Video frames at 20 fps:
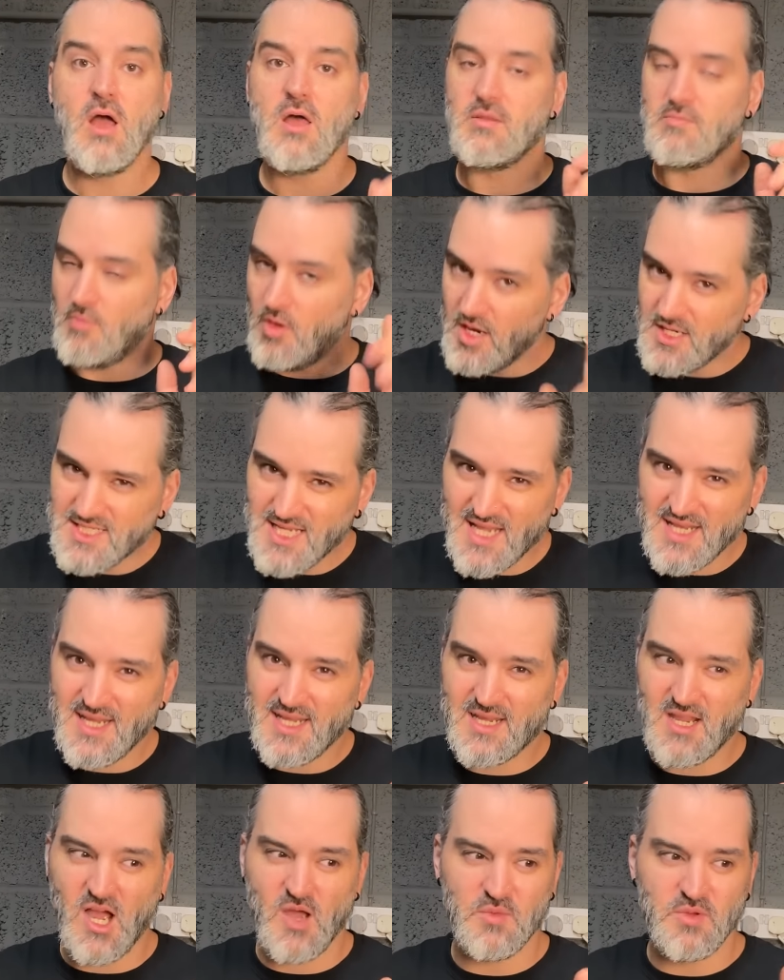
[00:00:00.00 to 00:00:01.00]
My Saturday
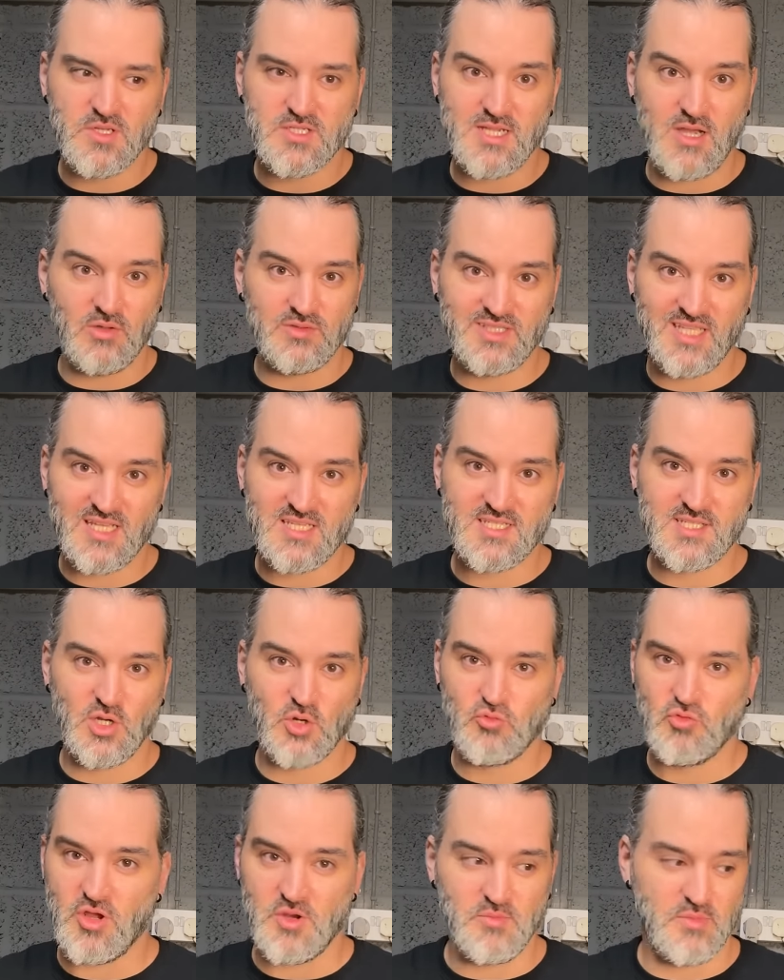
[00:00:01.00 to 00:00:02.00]
car boot sale did still
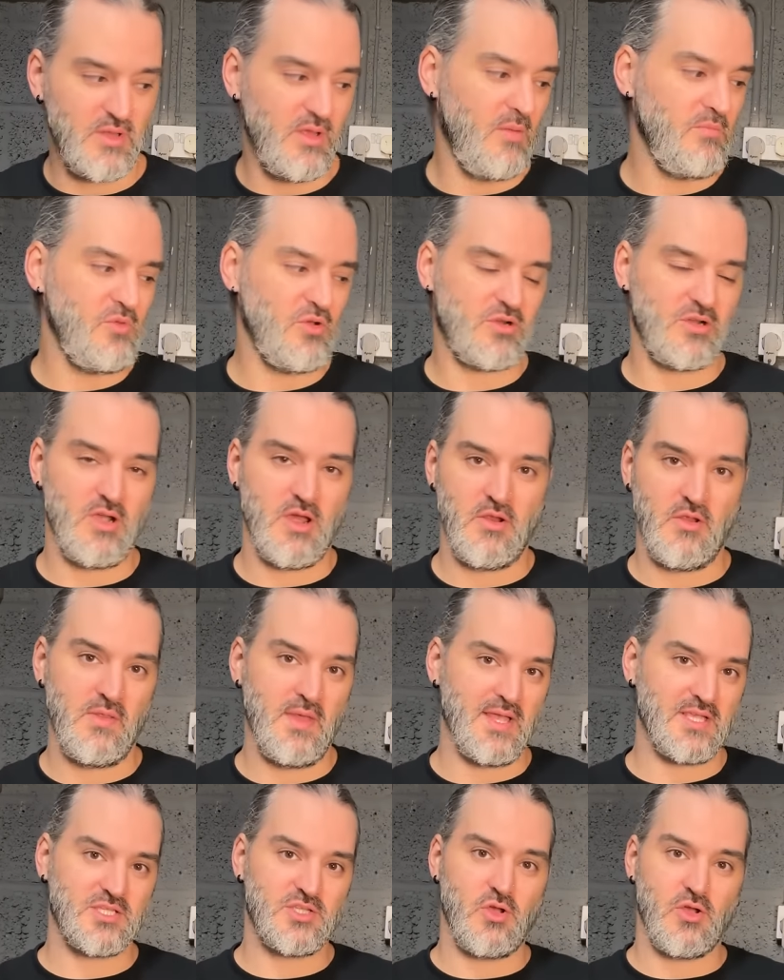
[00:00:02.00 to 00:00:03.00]
run, but I'm not going to
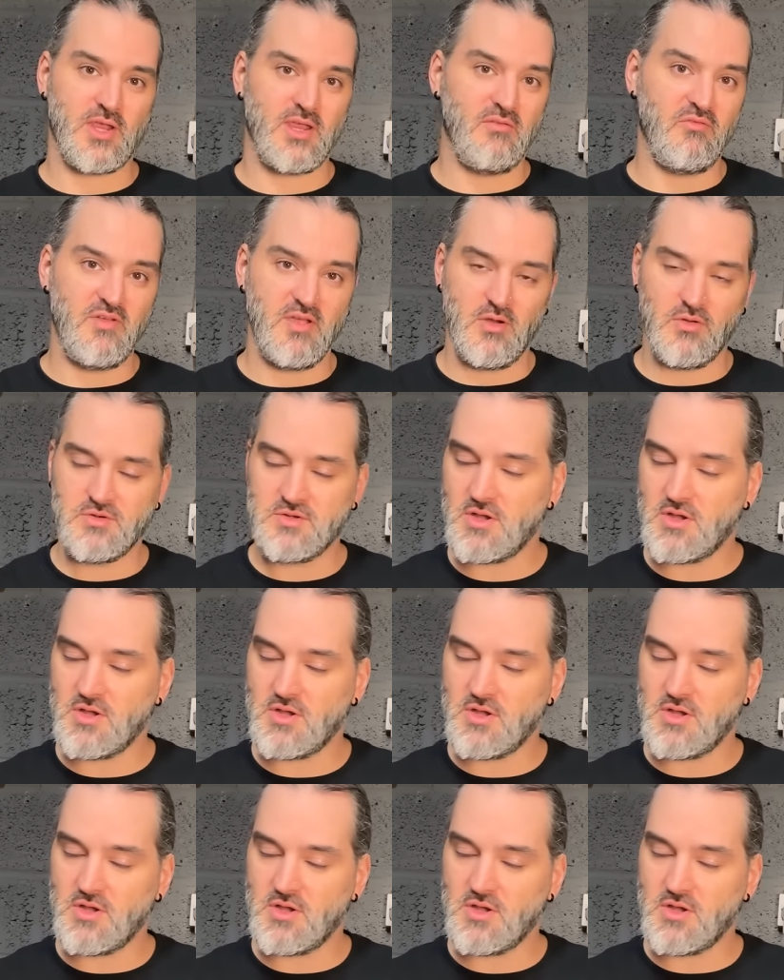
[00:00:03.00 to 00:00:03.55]
that stocky field.